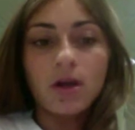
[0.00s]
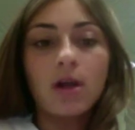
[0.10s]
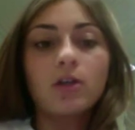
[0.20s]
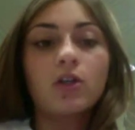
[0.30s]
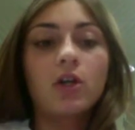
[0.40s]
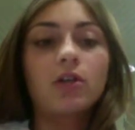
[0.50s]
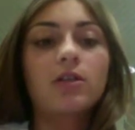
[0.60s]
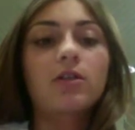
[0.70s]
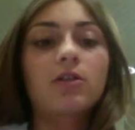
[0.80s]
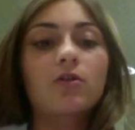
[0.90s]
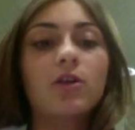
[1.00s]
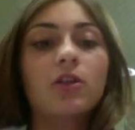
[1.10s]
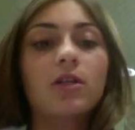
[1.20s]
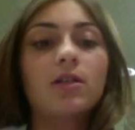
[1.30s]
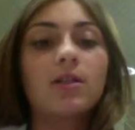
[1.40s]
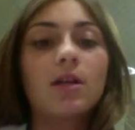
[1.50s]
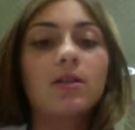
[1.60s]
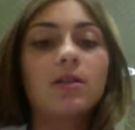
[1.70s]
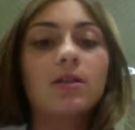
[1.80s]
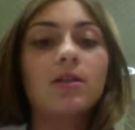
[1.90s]
and judges' discretion in
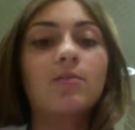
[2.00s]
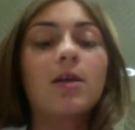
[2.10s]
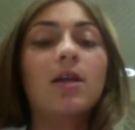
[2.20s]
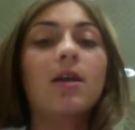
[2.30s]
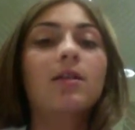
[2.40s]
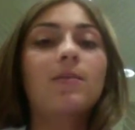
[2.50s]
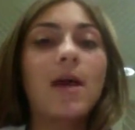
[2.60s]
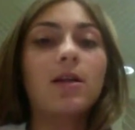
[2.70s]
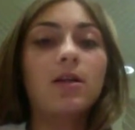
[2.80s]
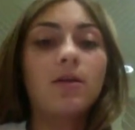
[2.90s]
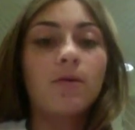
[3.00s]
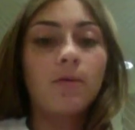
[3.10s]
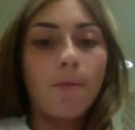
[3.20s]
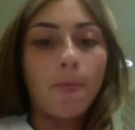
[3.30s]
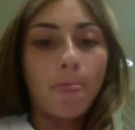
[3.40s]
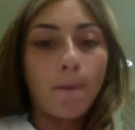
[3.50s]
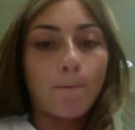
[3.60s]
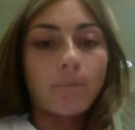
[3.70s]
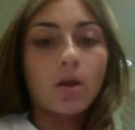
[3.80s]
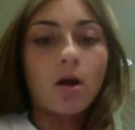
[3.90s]
sentences being expanded.
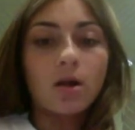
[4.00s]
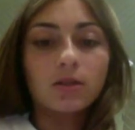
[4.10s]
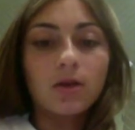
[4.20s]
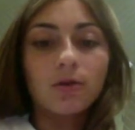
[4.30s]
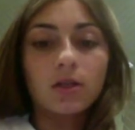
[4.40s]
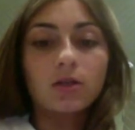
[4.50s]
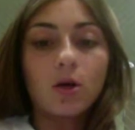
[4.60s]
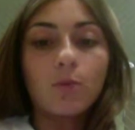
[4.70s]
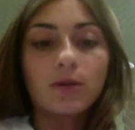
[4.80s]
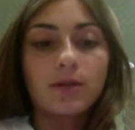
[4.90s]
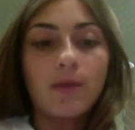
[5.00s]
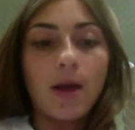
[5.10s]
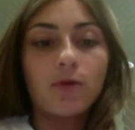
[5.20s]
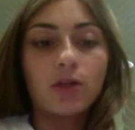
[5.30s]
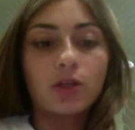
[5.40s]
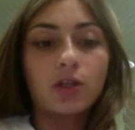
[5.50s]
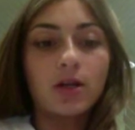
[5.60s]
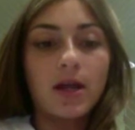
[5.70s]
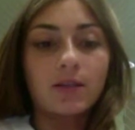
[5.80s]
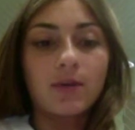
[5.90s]
Also, the adult prison
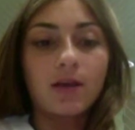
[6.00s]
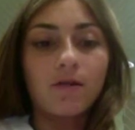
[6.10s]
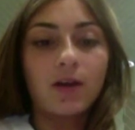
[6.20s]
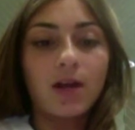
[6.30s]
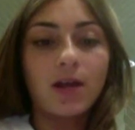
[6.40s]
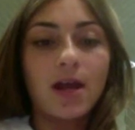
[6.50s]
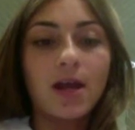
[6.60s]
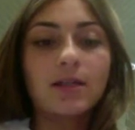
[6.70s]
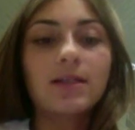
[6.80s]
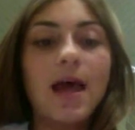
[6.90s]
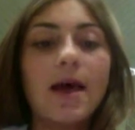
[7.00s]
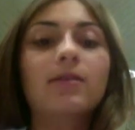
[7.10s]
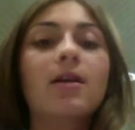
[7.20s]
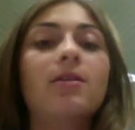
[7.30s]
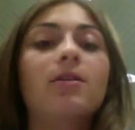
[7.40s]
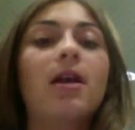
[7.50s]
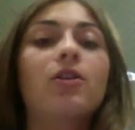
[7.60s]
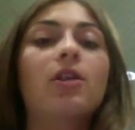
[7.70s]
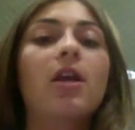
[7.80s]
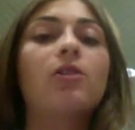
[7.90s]
population has been given enhanced access to
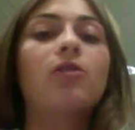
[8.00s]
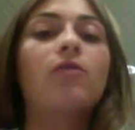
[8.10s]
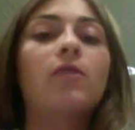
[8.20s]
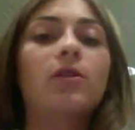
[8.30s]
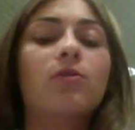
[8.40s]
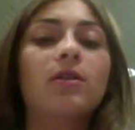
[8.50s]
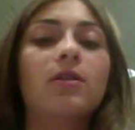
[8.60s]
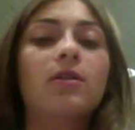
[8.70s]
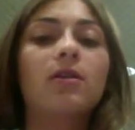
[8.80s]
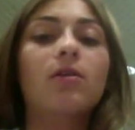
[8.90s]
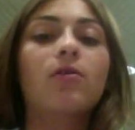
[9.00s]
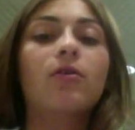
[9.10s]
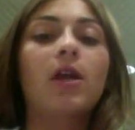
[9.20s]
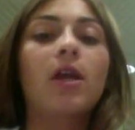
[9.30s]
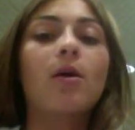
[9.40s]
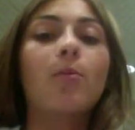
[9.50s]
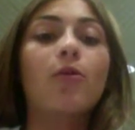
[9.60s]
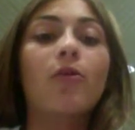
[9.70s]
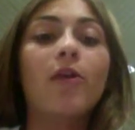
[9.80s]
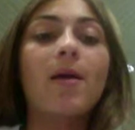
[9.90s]
educational resources, including a
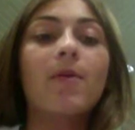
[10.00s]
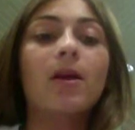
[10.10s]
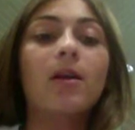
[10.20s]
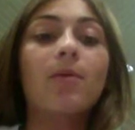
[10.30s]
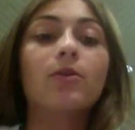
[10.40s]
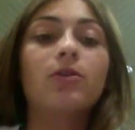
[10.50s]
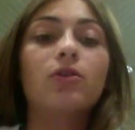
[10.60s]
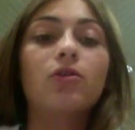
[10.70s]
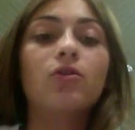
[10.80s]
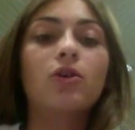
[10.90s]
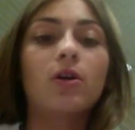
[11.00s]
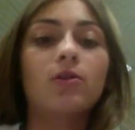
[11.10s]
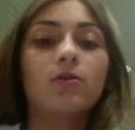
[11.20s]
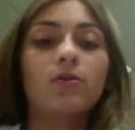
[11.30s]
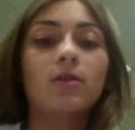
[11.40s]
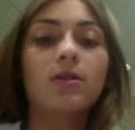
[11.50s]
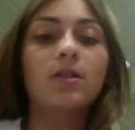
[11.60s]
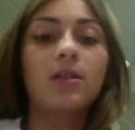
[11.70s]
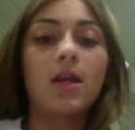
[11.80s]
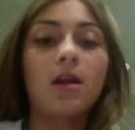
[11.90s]
program that enables 2 charter schools in the
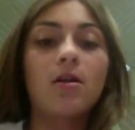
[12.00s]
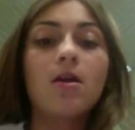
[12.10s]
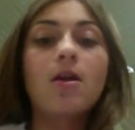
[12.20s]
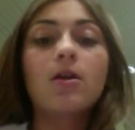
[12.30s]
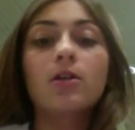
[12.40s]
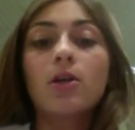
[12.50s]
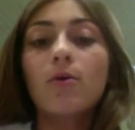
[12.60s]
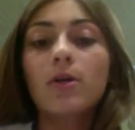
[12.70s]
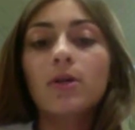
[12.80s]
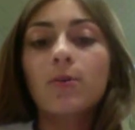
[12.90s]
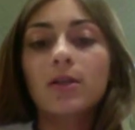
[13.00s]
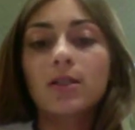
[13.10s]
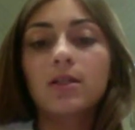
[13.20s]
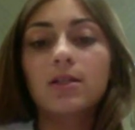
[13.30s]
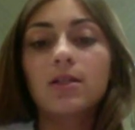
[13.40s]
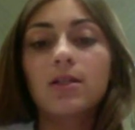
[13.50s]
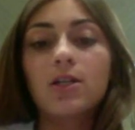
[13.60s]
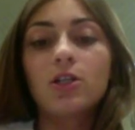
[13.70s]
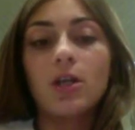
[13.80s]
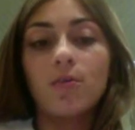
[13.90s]
state to go into prisons to
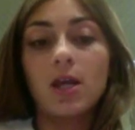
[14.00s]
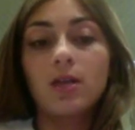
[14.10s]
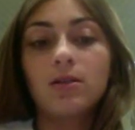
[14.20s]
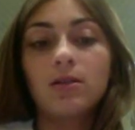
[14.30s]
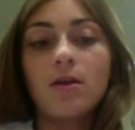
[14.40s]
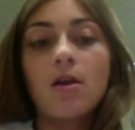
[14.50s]
teach inmates,